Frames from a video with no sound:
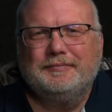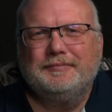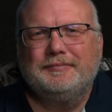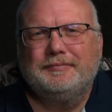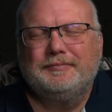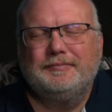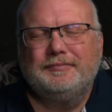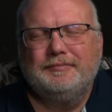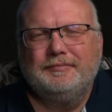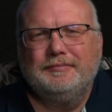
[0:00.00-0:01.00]

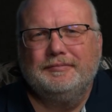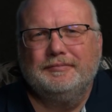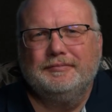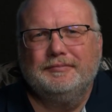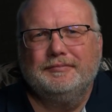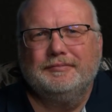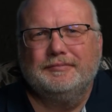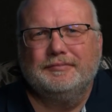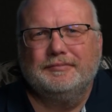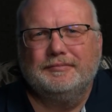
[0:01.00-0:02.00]

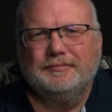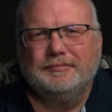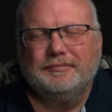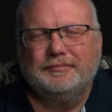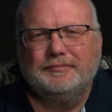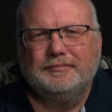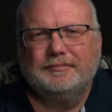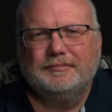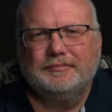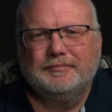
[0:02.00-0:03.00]
[no speech]